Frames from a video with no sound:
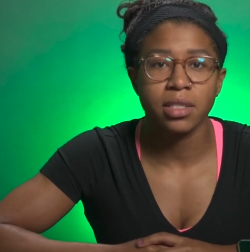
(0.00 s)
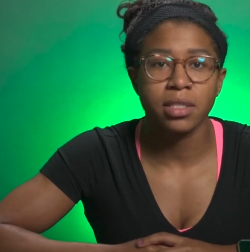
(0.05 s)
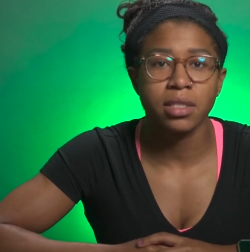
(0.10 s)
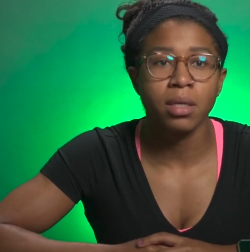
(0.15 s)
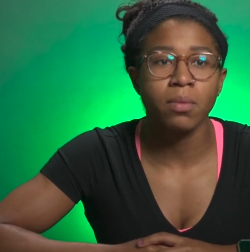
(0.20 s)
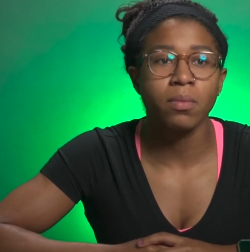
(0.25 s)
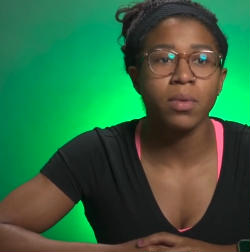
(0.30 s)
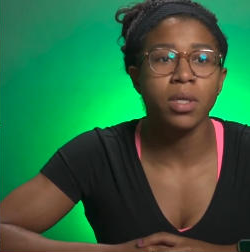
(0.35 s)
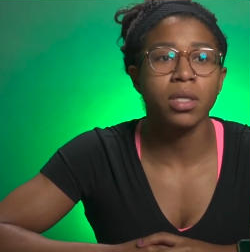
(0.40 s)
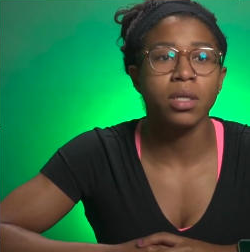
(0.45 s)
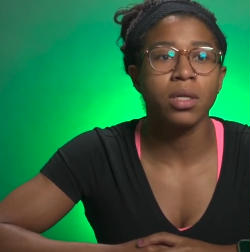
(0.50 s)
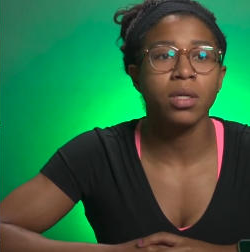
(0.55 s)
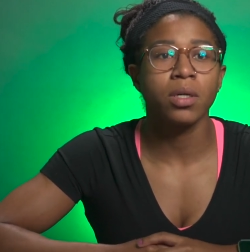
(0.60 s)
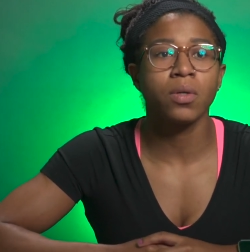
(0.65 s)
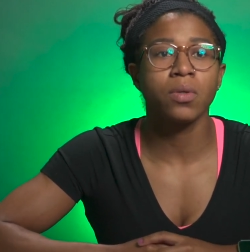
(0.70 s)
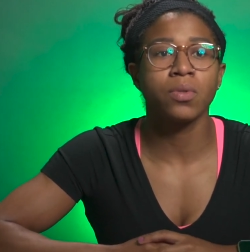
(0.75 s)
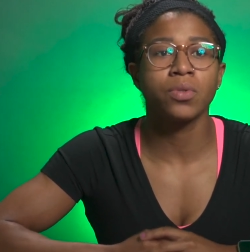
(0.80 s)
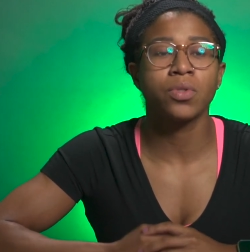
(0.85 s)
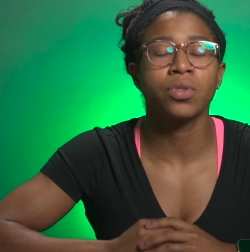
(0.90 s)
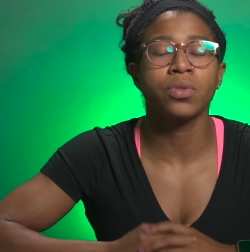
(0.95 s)
Someone
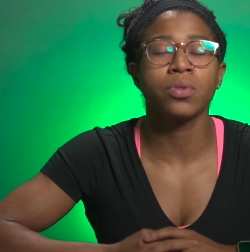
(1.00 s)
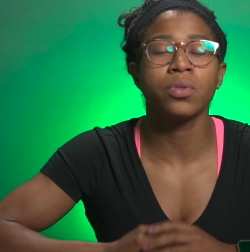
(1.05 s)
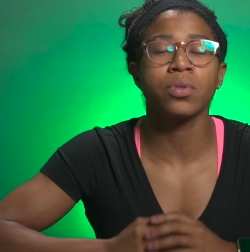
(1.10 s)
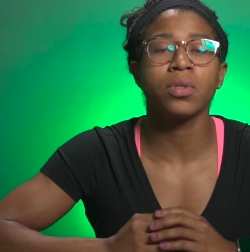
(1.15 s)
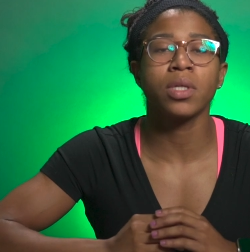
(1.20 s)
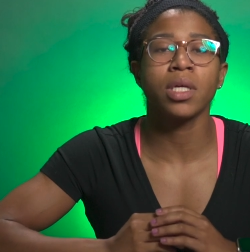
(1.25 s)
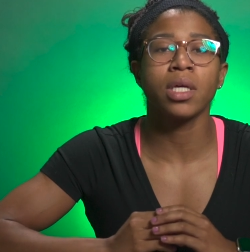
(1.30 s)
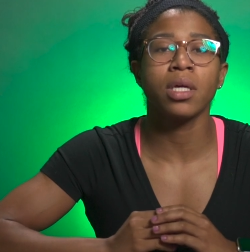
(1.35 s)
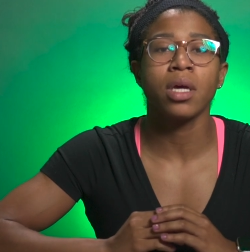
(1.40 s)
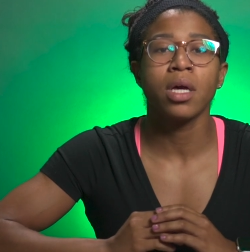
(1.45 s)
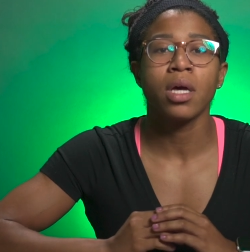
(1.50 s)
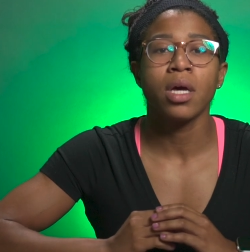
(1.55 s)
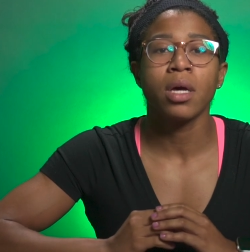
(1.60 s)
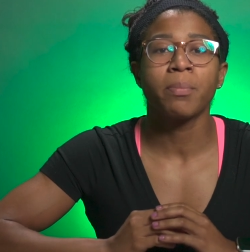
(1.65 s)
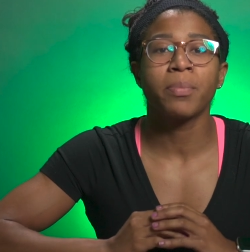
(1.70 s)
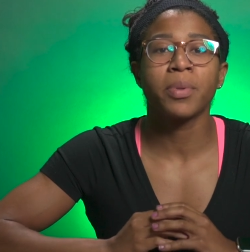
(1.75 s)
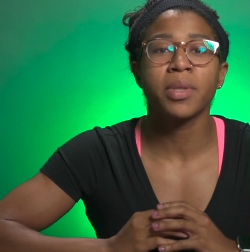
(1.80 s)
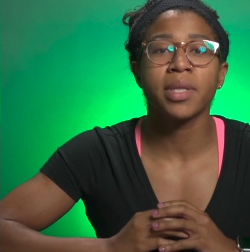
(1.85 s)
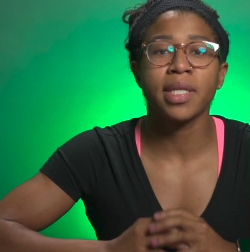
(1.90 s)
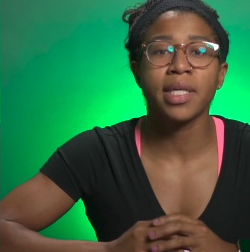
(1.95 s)
who truly
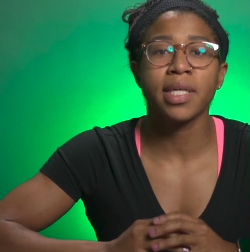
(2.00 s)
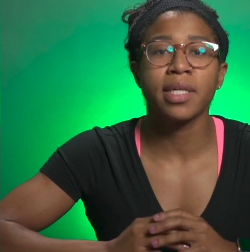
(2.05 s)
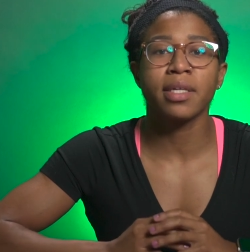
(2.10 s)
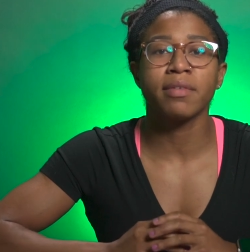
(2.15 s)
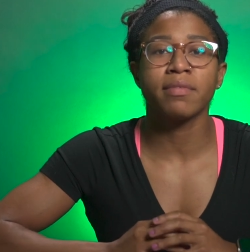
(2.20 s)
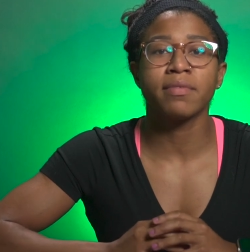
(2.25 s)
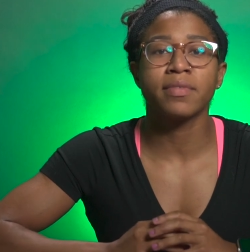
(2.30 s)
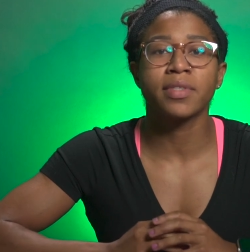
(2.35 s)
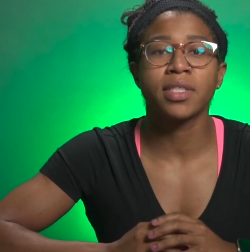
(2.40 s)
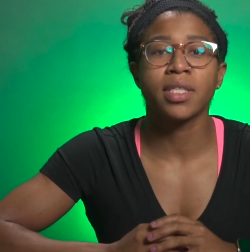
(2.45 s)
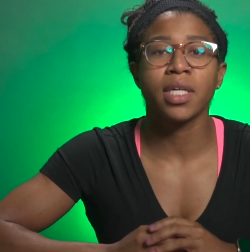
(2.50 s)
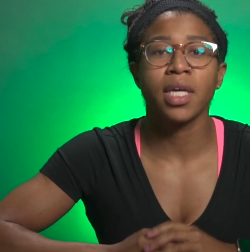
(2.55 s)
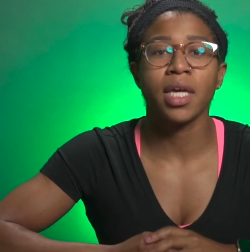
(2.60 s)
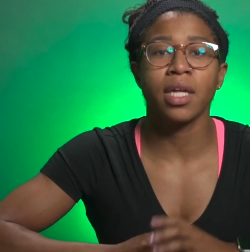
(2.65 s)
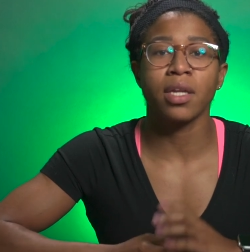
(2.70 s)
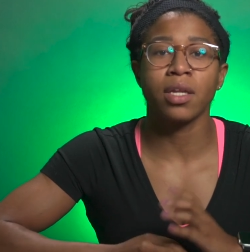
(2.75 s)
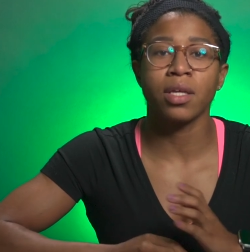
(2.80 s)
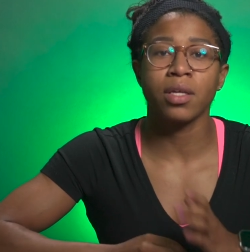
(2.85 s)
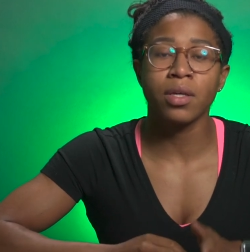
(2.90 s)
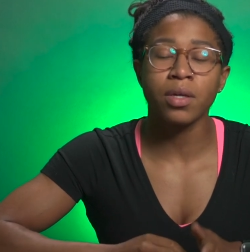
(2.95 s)
believes
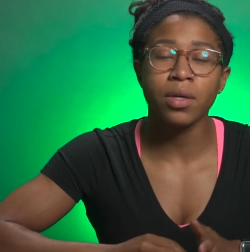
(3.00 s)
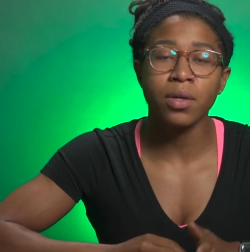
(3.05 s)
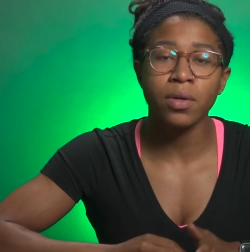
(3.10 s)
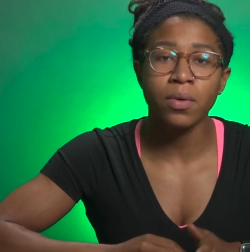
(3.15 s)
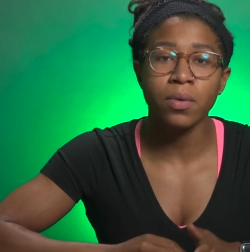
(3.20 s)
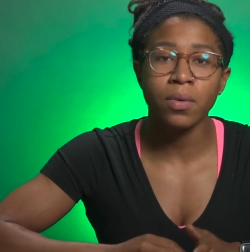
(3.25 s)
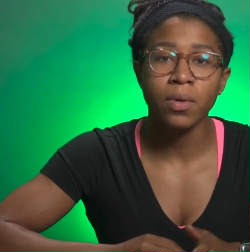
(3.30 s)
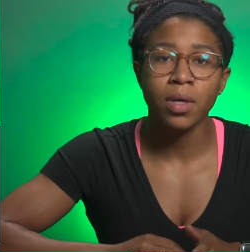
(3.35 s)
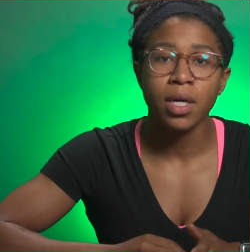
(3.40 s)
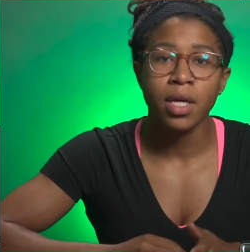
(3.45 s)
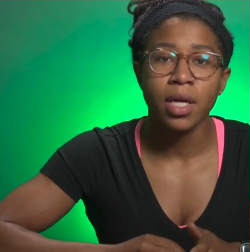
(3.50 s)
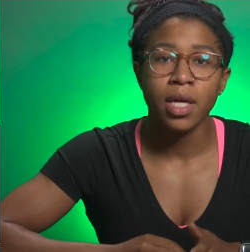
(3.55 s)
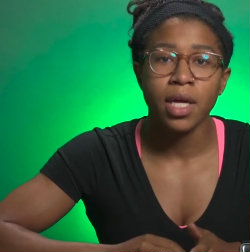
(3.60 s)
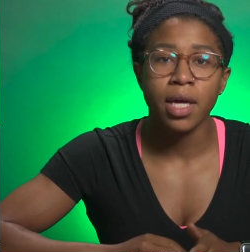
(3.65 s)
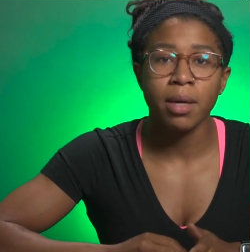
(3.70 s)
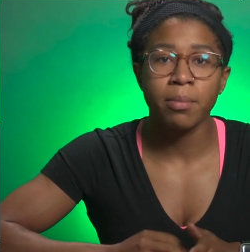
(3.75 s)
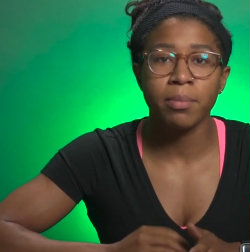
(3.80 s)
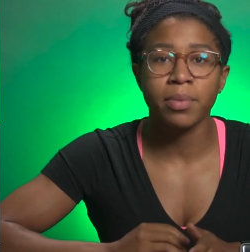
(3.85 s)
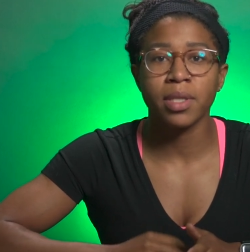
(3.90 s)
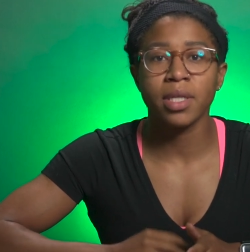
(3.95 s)
in you
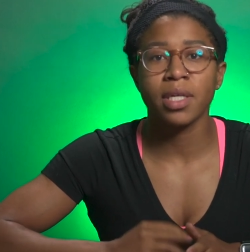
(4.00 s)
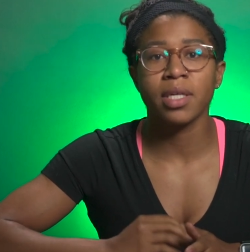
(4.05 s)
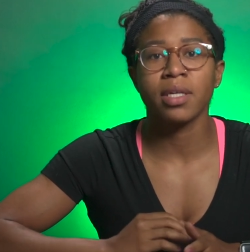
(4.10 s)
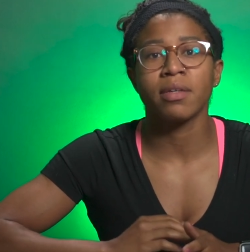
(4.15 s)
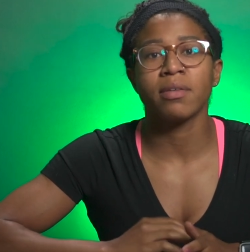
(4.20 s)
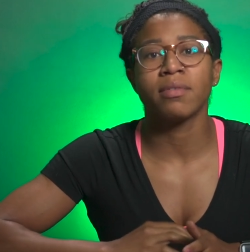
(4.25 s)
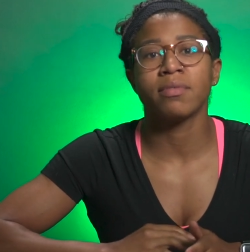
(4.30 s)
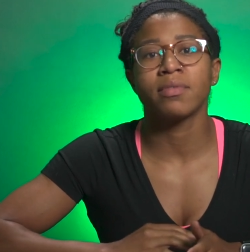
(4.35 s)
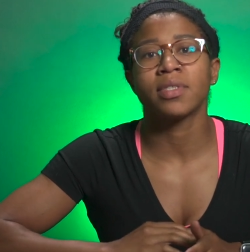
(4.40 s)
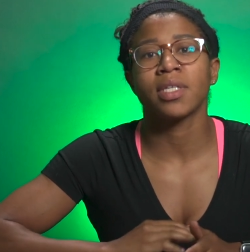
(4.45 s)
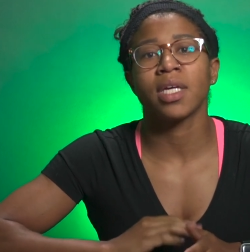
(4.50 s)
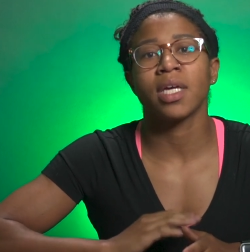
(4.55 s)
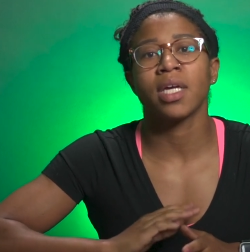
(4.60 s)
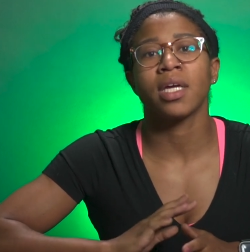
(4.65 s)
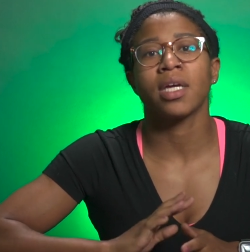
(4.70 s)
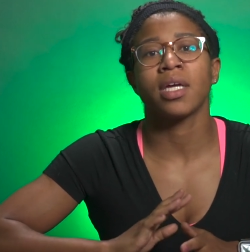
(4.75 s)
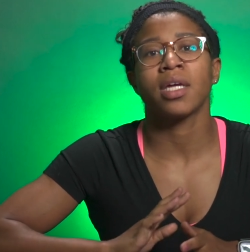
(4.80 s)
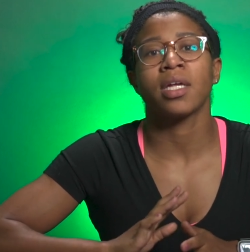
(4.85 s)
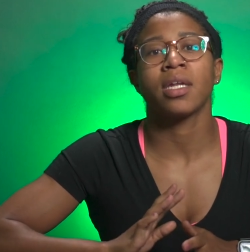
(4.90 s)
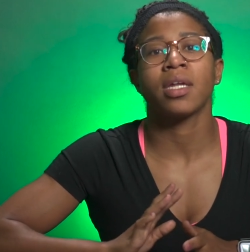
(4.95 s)
and believes
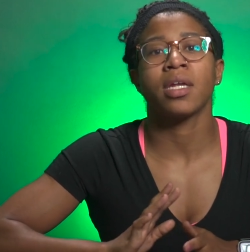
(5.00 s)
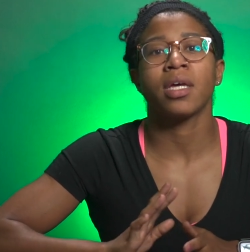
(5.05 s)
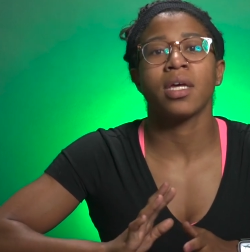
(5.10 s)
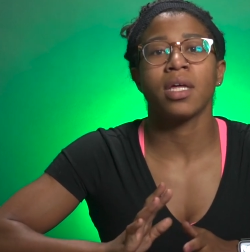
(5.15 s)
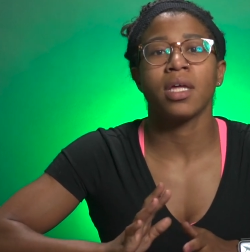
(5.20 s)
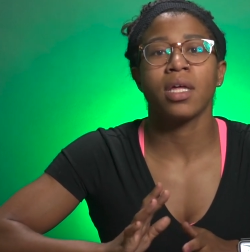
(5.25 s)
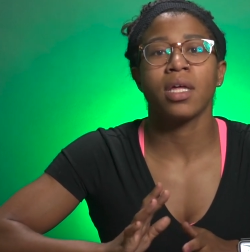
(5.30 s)
in